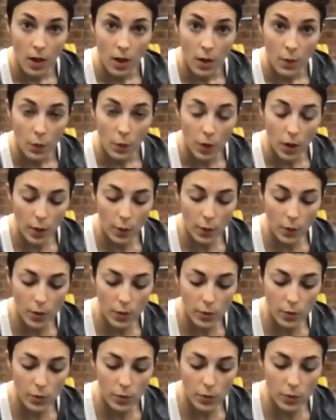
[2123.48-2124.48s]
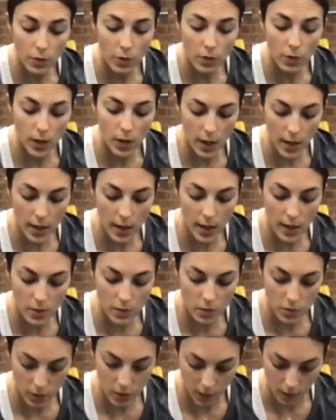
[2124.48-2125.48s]
What I want you to do
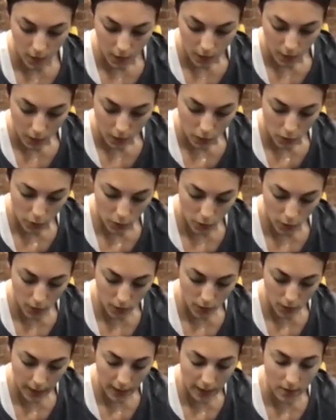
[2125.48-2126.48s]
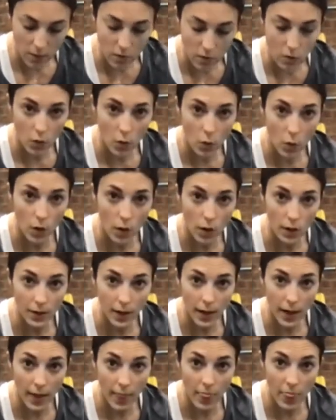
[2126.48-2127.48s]
is to tense your
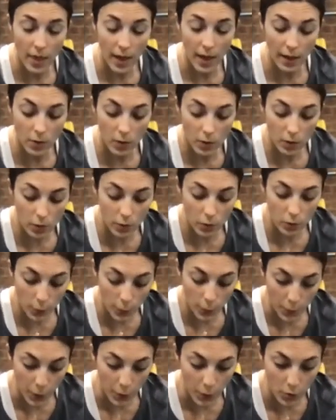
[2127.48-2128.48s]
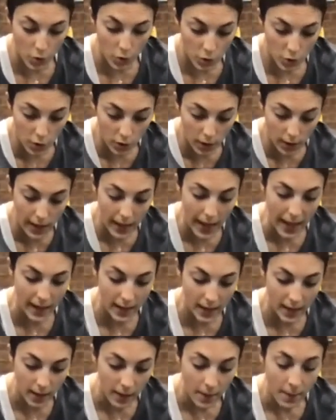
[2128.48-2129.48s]
quad, and then you're going to push your
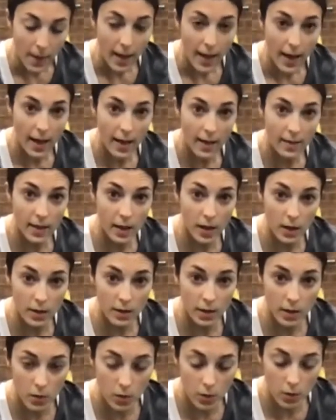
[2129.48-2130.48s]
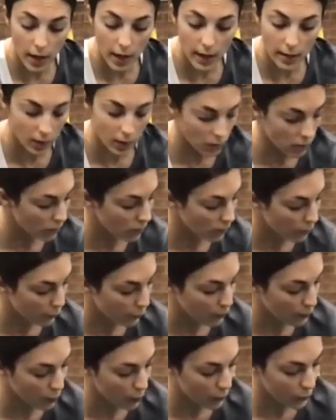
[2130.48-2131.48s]
leg as hard as you can into the
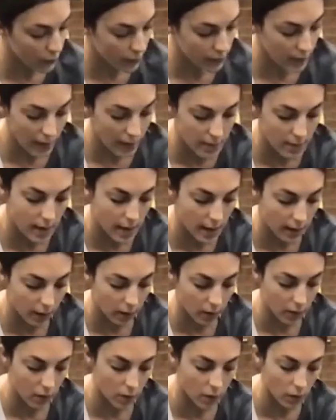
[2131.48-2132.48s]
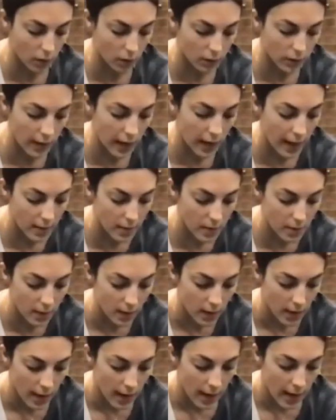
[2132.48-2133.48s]
floor for 10 seconds. So tense,
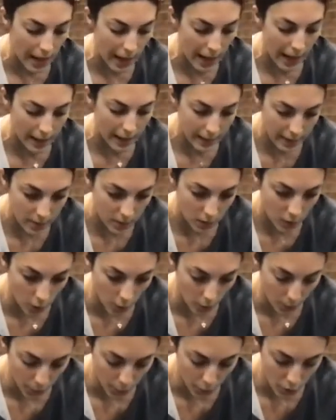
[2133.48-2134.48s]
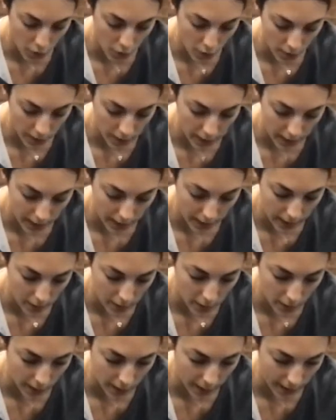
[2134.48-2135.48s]
and let's go. Push your heel and
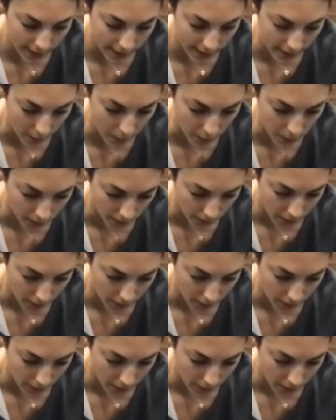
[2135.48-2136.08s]
your leg down.